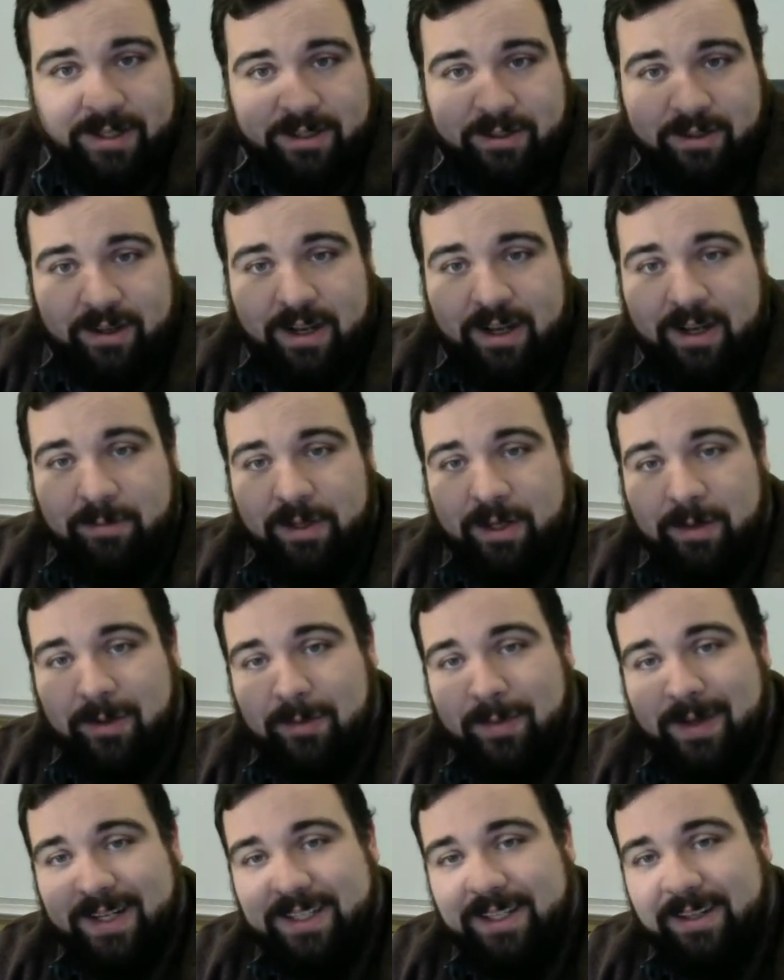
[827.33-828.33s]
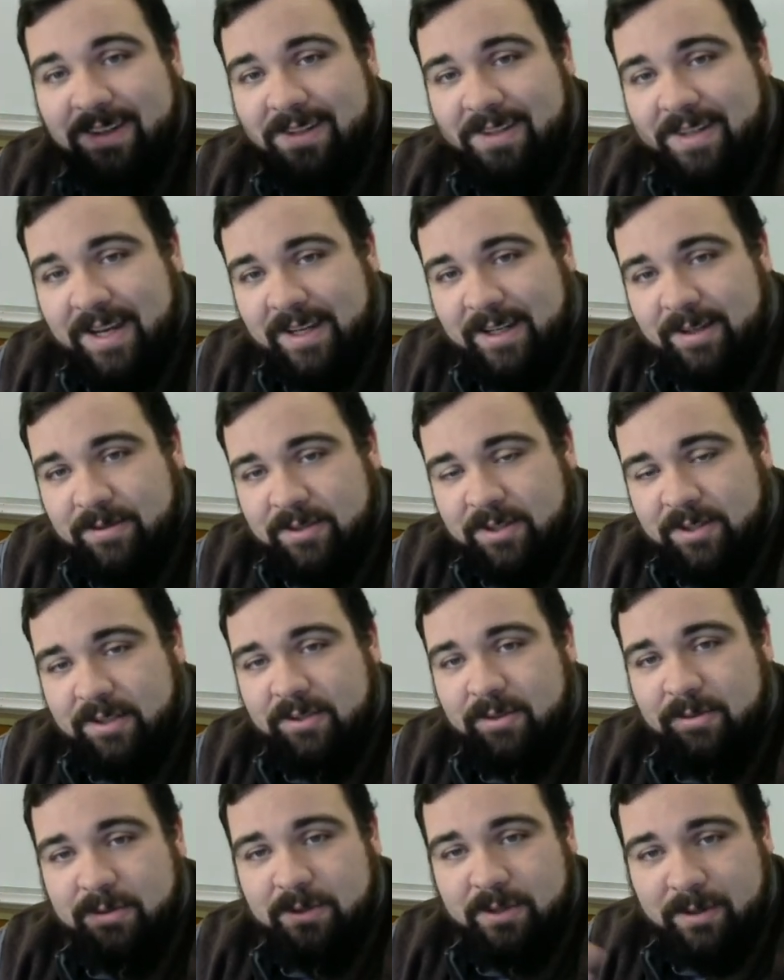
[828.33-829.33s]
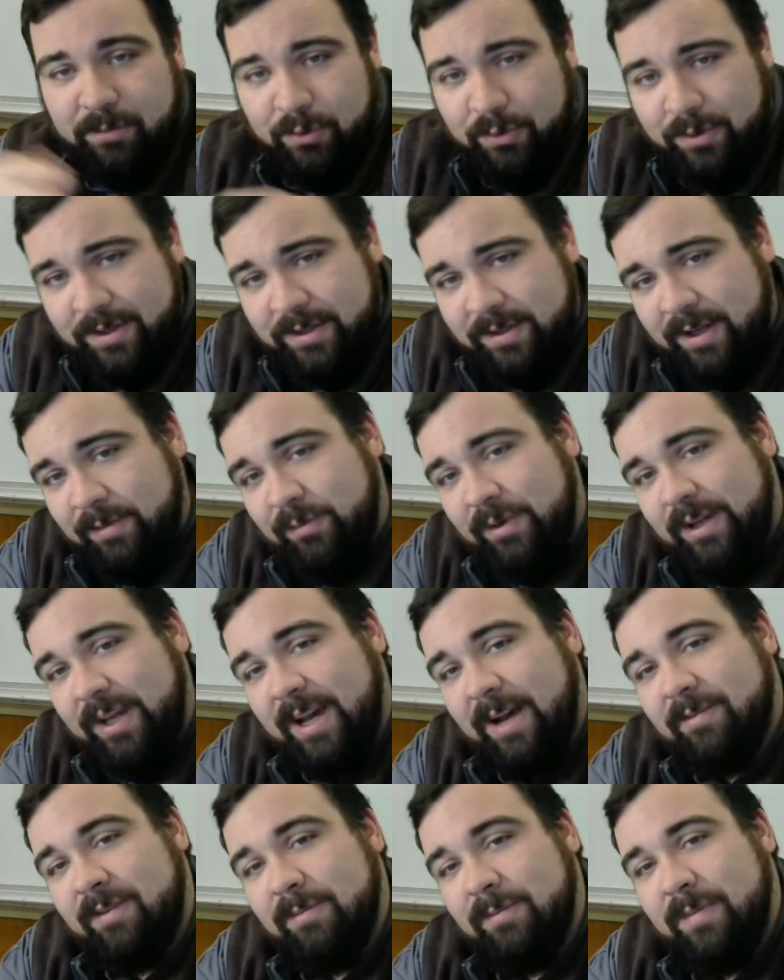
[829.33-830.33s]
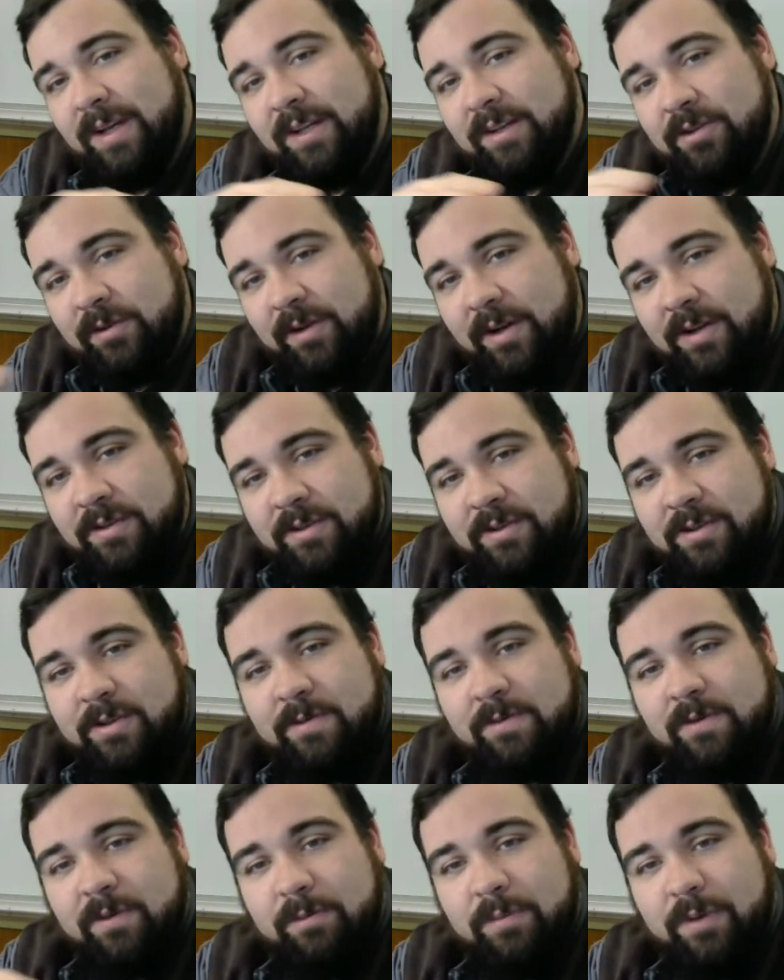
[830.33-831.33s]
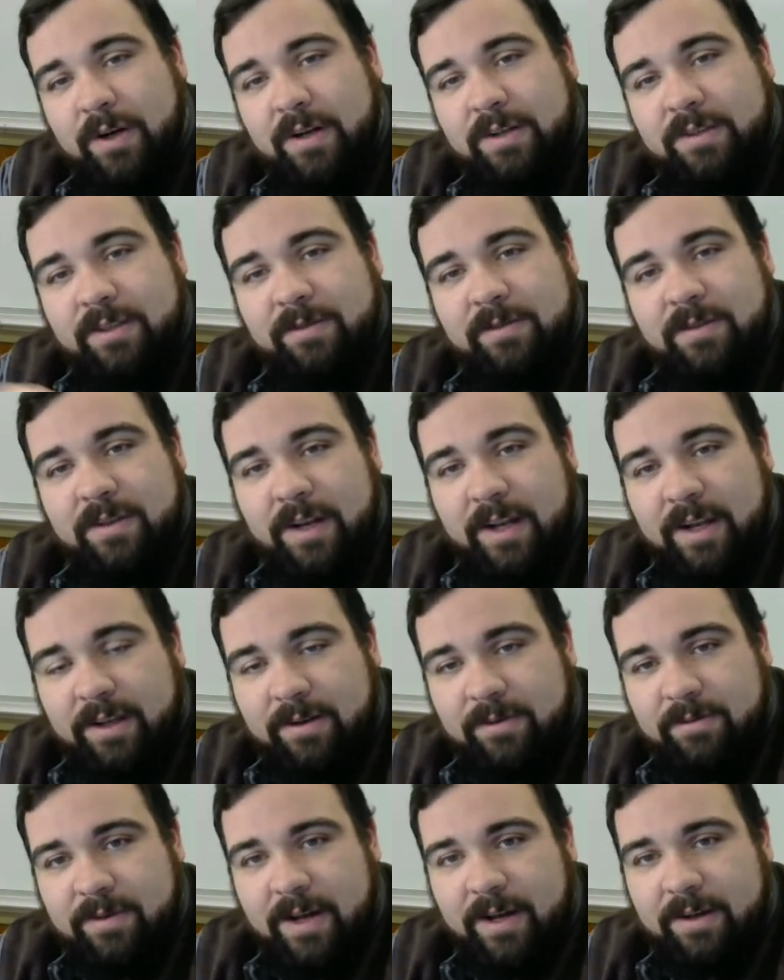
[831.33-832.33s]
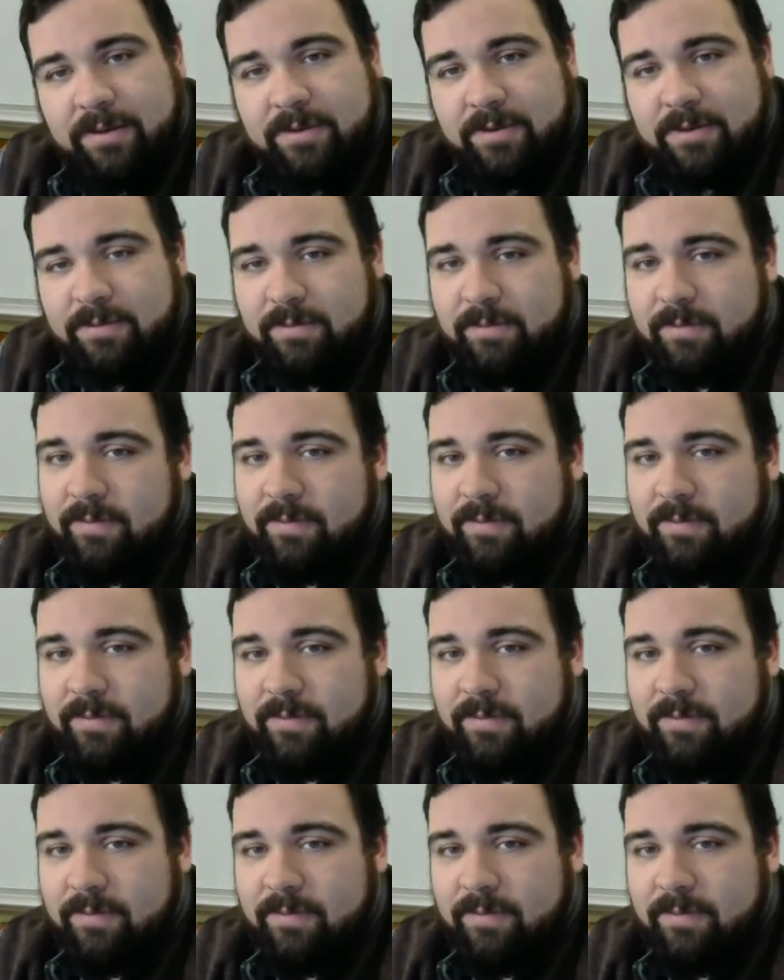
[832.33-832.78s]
It's going to end up coming back down at negative 6. So at some point in time, we have to make a transition from positive to negative values.